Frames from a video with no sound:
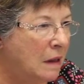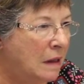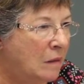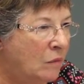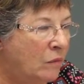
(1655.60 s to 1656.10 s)

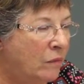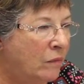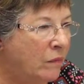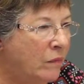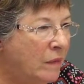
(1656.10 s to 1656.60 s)

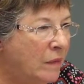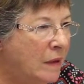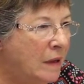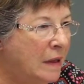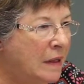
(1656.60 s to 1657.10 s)
And
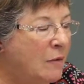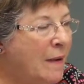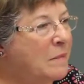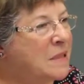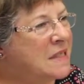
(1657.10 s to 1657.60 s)
he
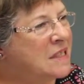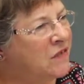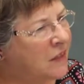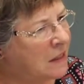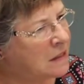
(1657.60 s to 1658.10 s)
remembers his
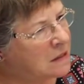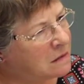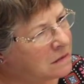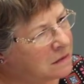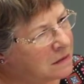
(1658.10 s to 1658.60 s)
feet.
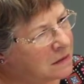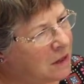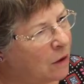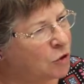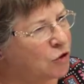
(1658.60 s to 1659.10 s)

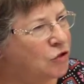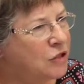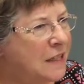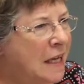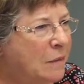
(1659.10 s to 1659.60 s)
He always used to
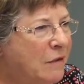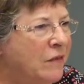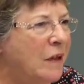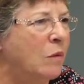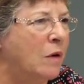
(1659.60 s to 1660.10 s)
say my
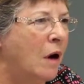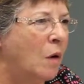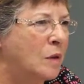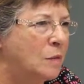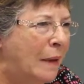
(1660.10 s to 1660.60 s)
feet were
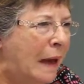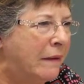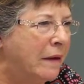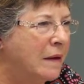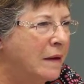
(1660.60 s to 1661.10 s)
always bad.
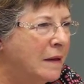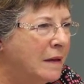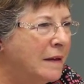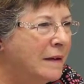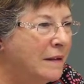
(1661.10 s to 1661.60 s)

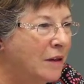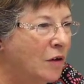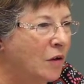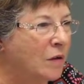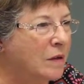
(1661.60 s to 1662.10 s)
You
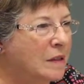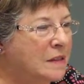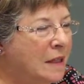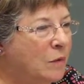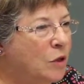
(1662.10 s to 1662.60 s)
know, he
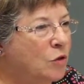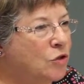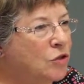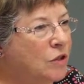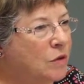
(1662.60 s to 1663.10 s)
said we
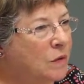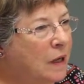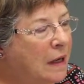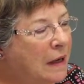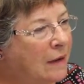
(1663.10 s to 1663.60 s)
used to
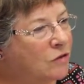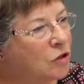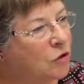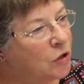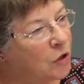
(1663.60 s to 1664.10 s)
have
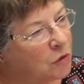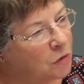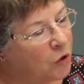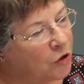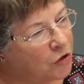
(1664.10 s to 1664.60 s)
to look
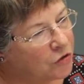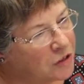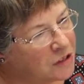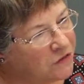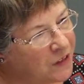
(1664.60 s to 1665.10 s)
at one
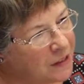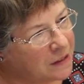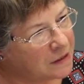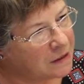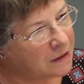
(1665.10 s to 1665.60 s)
another's
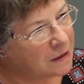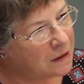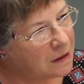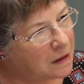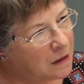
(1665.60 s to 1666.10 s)
feet,
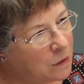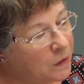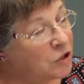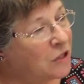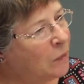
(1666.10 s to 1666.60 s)

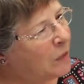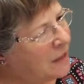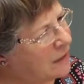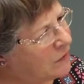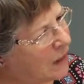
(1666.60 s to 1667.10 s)
which I
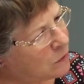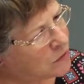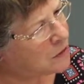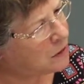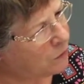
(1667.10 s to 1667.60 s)
believe that
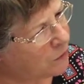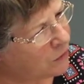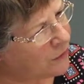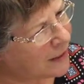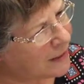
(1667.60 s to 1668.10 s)
was
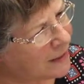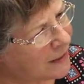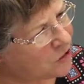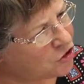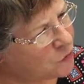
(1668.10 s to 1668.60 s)
a
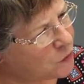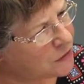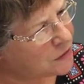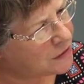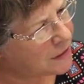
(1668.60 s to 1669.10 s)
regulation,
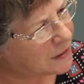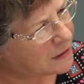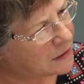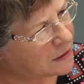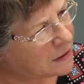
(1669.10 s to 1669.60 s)
wasn't
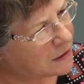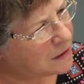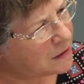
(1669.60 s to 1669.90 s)
it?